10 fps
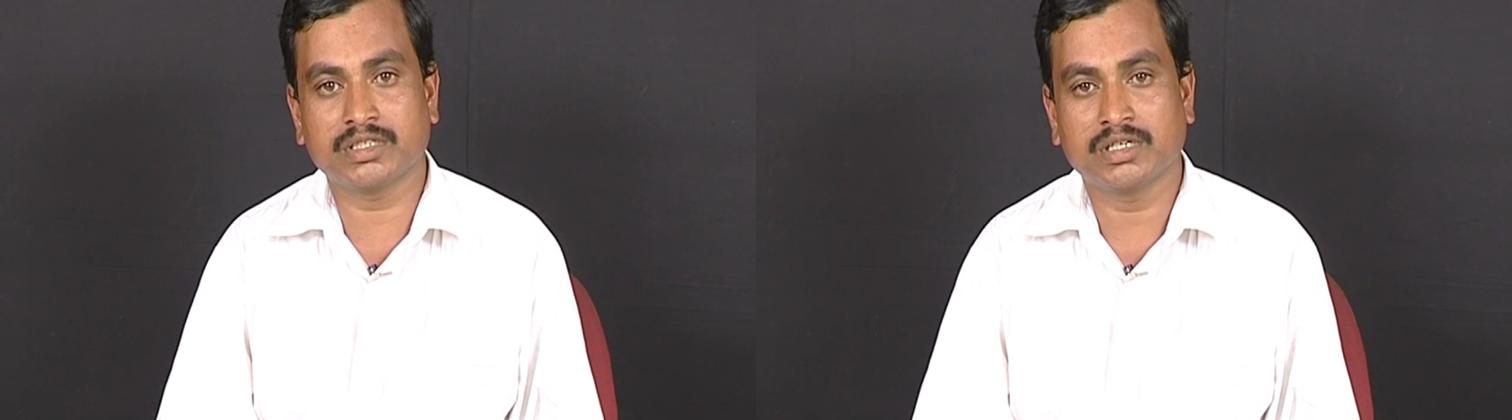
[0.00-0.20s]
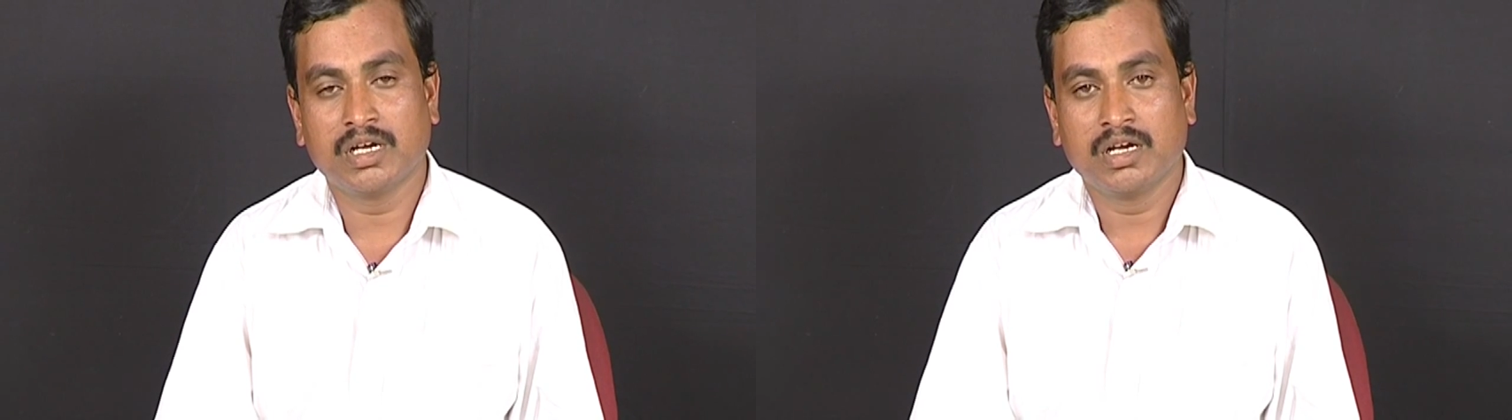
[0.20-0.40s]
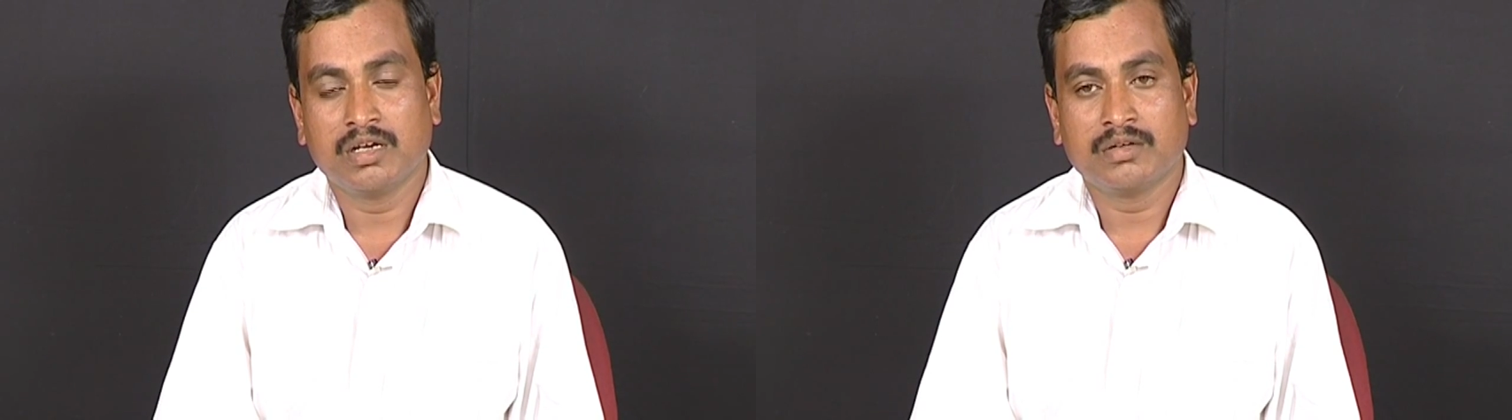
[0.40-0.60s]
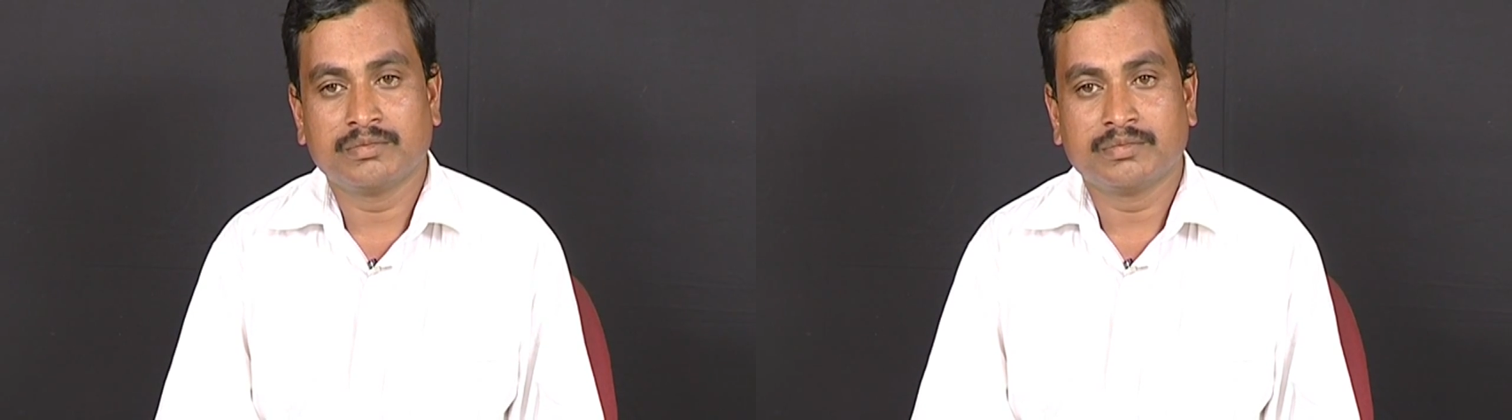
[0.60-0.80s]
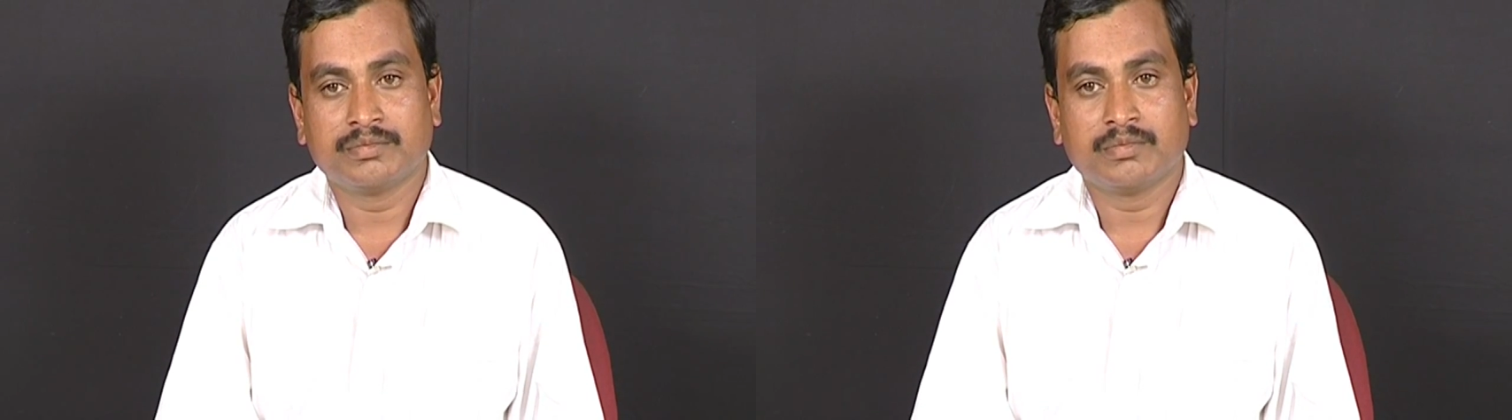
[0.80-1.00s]
bandages
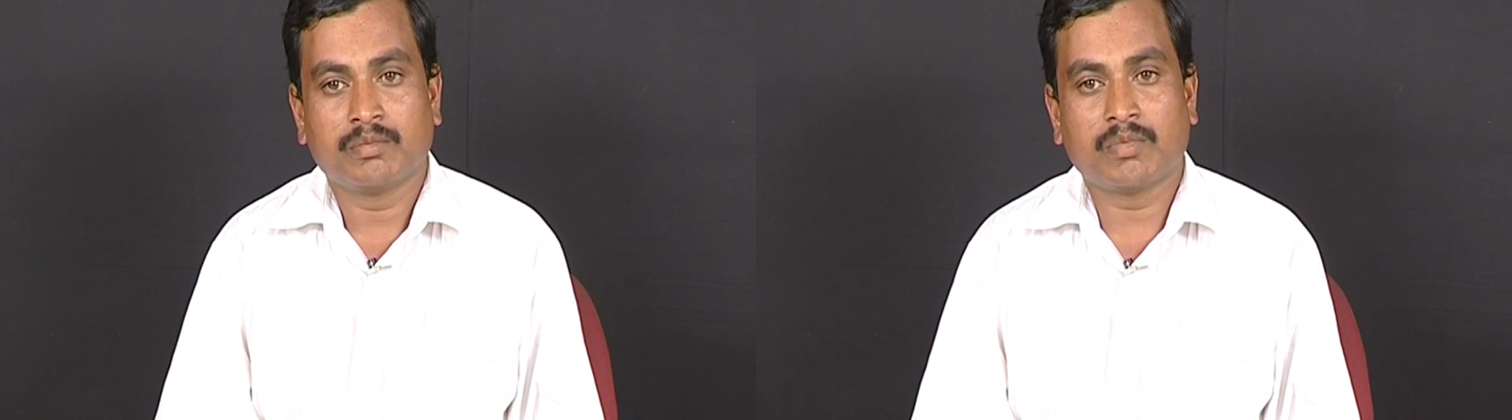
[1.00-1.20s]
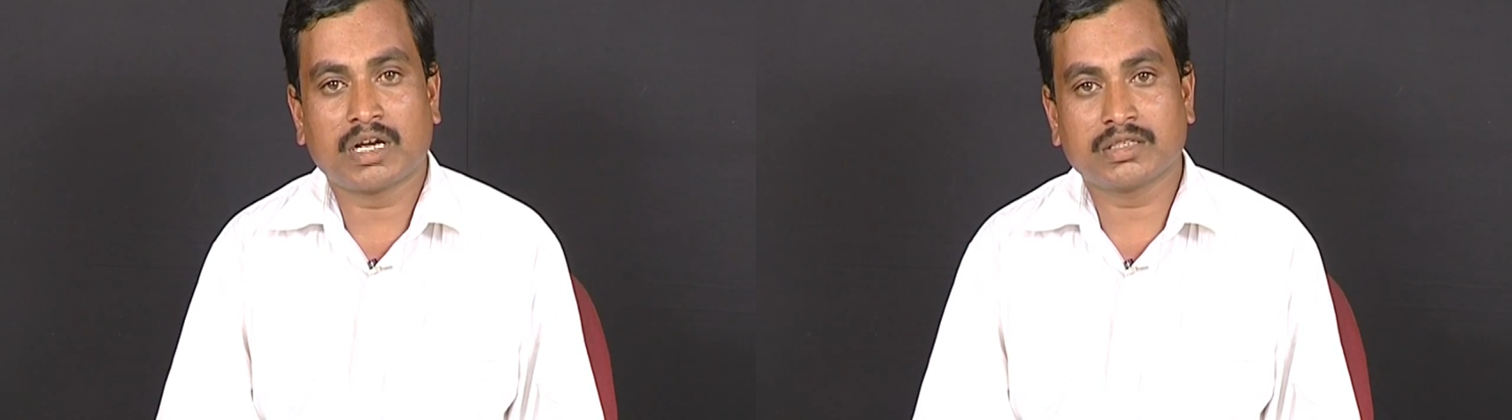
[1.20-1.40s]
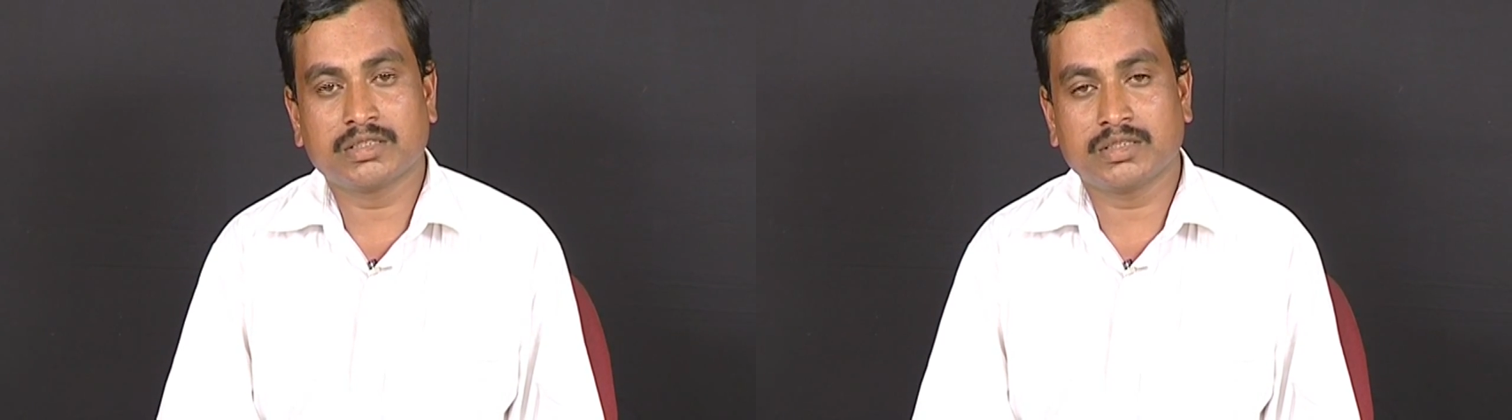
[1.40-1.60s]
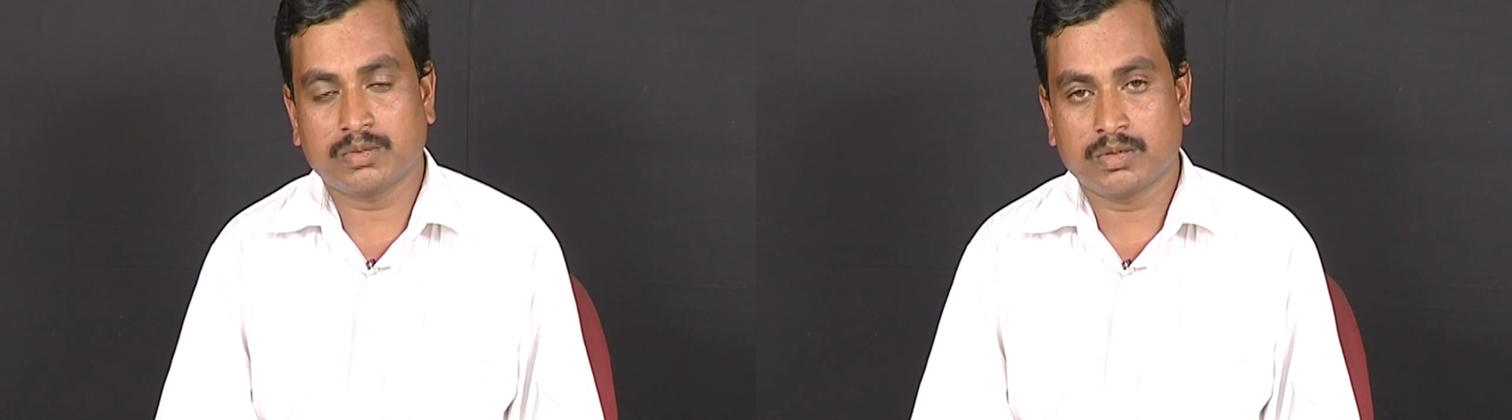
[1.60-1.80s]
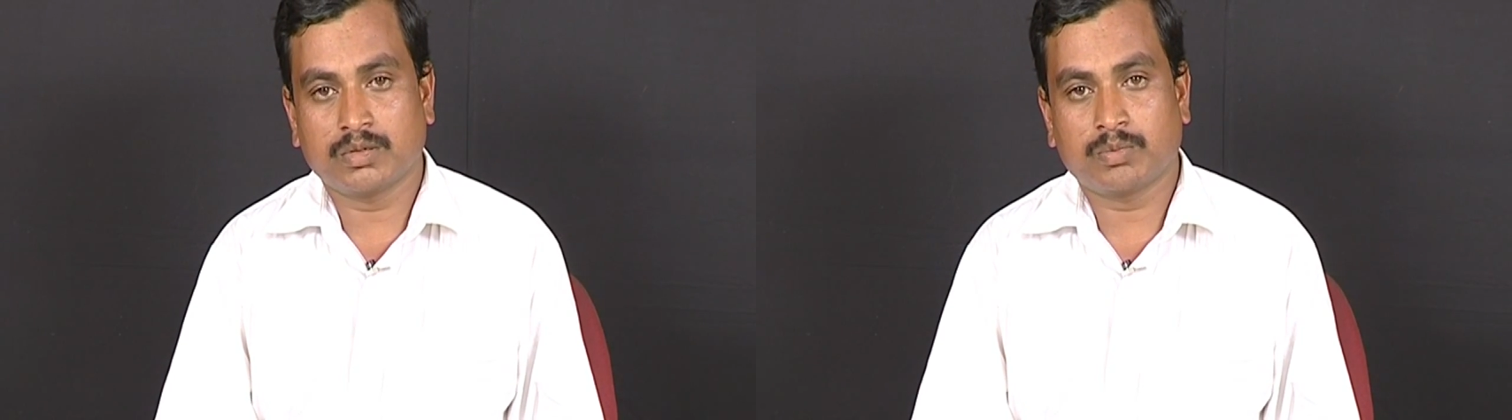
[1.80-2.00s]
to
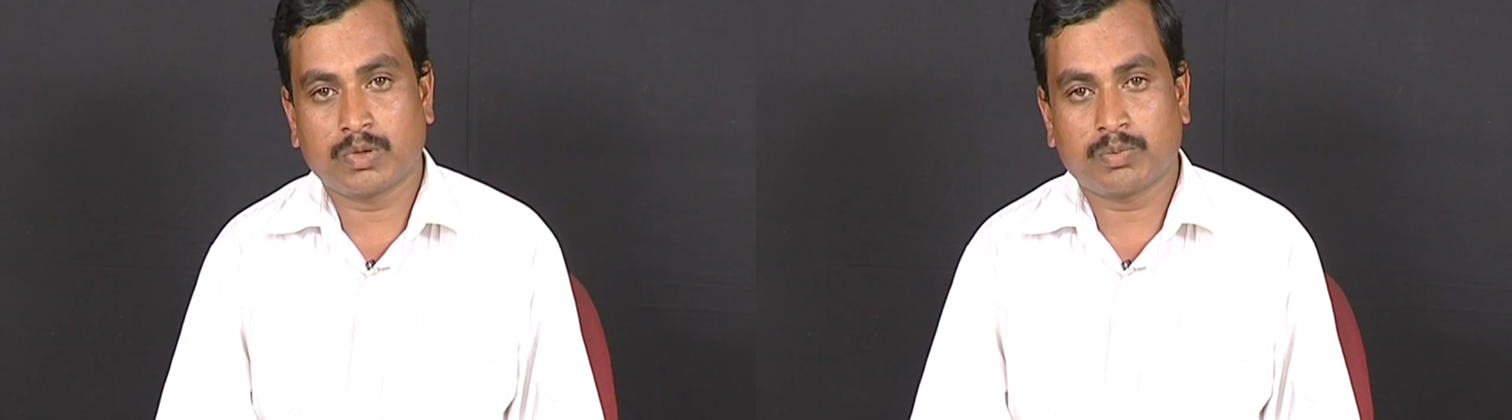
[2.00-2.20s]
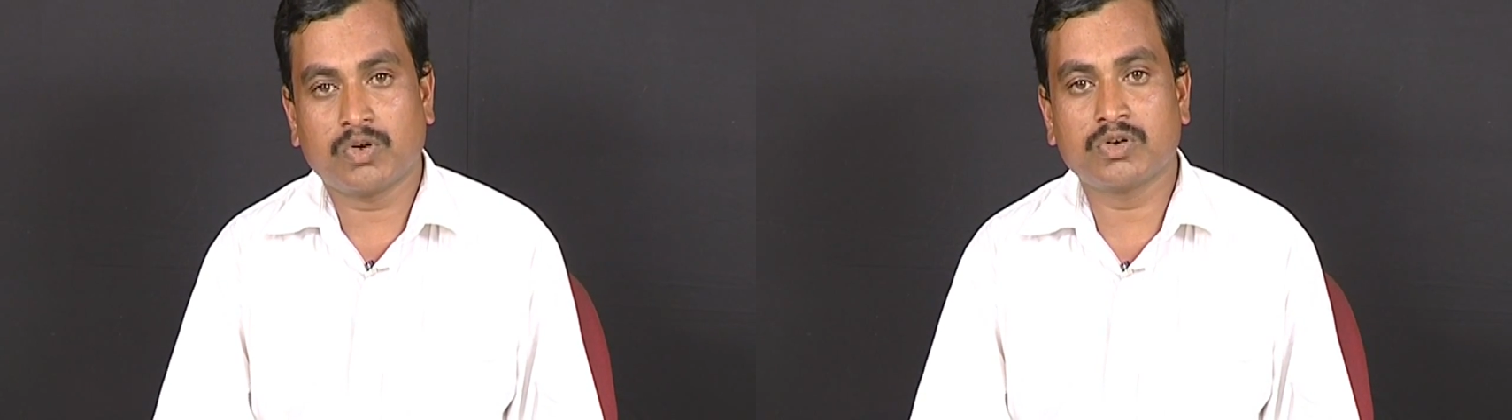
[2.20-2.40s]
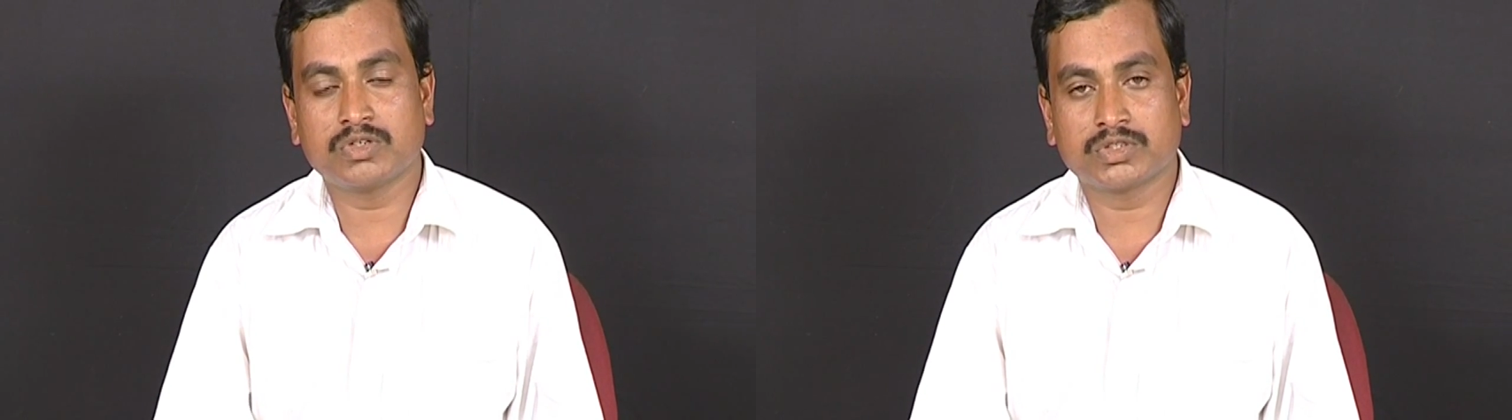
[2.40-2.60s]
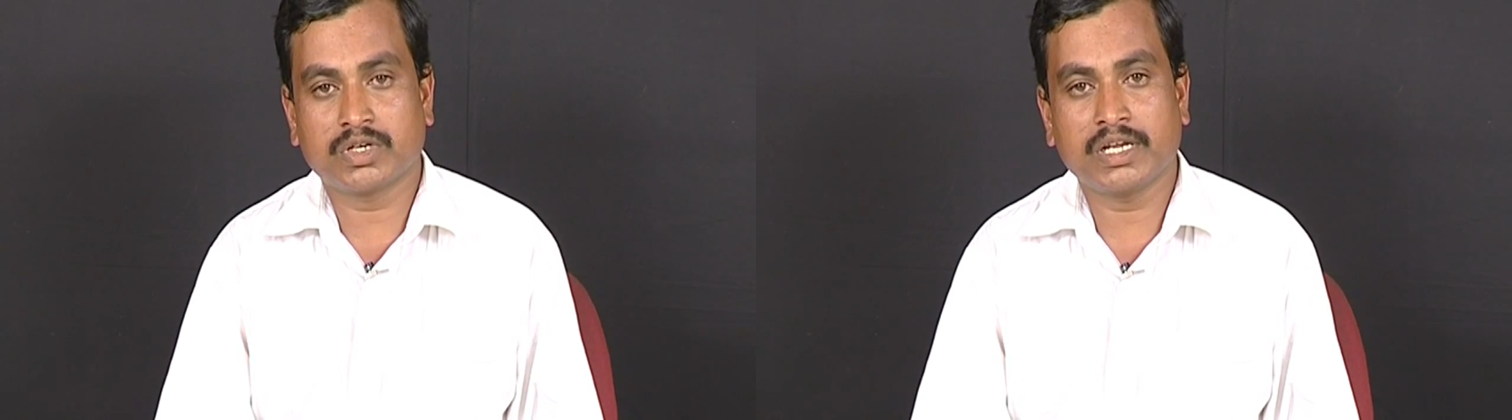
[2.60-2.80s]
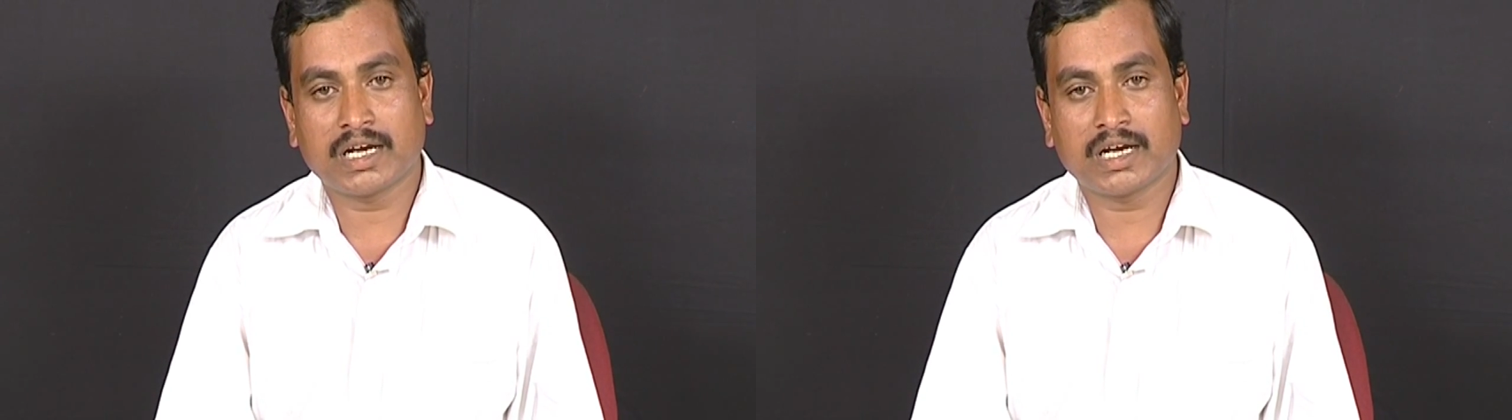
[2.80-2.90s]
anoint medicine,